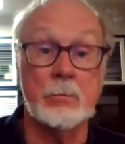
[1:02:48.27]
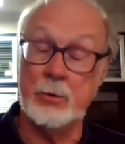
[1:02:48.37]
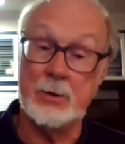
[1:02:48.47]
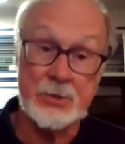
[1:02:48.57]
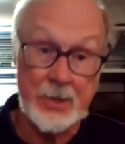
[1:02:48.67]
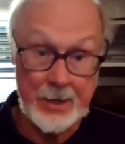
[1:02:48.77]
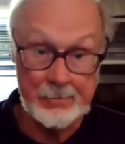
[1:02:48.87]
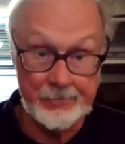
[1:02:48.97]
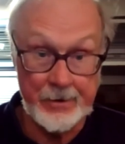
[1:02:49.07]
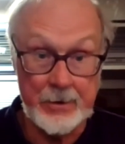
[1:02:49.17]

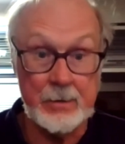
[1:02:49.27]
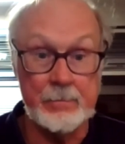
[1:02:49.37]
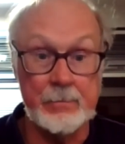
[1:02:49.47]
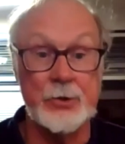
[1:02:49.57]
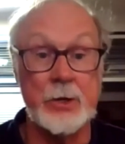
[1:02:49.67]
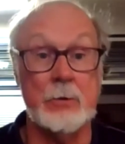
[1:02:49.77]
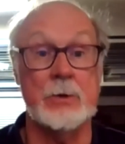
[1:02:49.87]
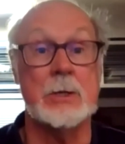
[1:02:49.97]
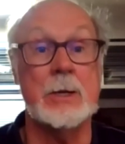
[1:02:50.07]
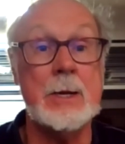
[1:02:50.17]
Burnside very
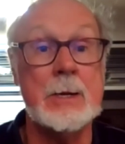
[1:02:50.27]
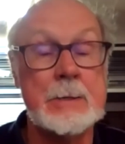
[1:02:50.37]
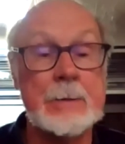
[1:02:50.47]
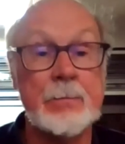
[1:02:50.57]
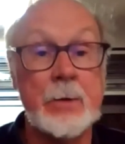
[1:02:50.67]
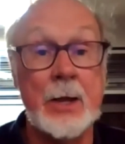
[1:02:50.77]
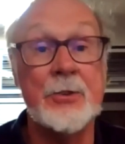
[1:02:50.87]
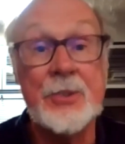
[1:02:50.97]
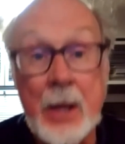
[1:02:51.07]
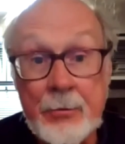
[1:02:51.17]
generously
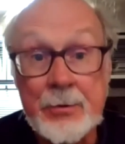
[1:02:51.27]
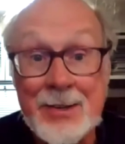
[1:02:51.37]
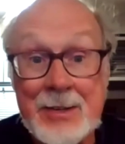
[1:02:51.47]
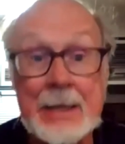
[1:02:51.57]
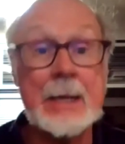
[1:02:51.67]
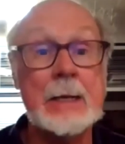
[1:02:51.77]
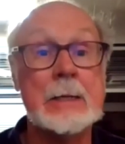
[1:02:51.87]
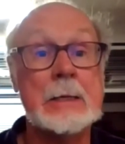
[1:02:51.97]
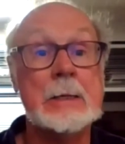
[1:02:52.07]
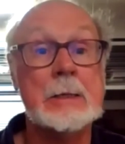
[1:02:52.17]
and selflessly
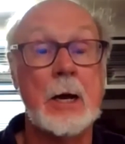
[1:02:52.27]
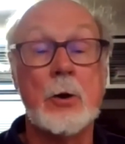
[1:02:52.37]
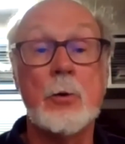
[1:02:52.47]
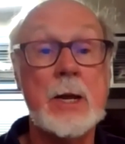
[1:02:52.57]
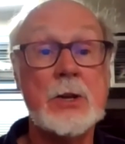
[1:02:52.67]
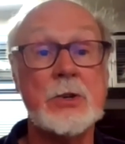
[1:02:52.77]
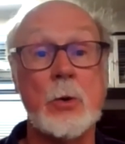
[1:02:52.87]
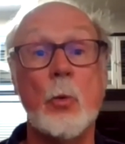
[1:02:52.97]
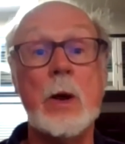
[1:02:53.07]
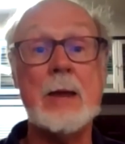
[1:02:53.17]
agrees
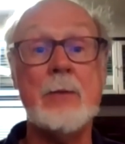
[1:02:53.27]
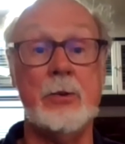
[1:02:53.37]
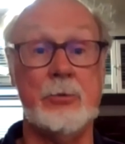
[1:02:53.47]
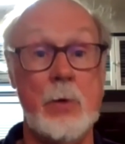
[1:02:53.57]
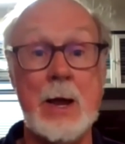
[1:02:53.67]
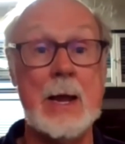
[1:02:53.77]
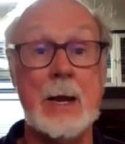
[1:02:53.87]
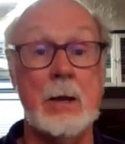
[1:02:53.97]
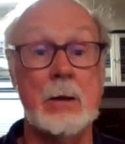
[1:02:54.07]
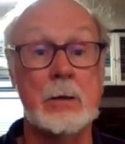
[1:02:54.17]
to waive his
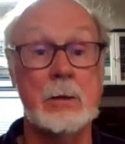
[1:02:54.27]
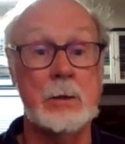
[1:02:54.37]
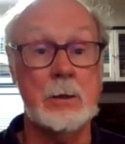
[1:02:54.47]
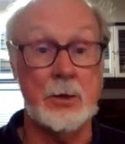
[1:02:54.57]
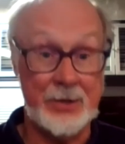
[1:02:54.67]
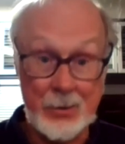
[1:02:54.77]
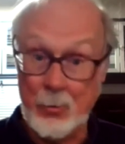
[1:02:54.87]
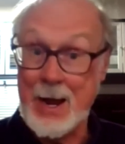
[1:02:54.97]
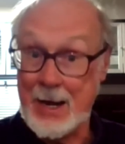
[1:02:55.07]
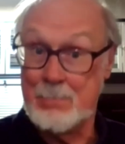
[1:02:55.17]
rank, because he
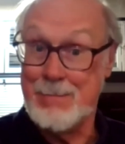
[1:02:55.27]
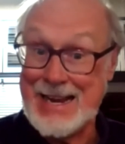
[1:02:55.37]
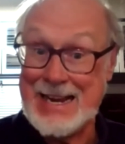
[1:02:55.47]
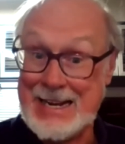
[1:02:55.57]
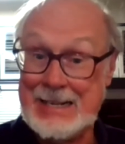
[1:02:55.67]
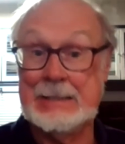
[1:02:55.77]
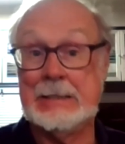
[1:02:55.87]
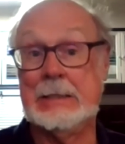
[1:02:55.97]
ranked Meade.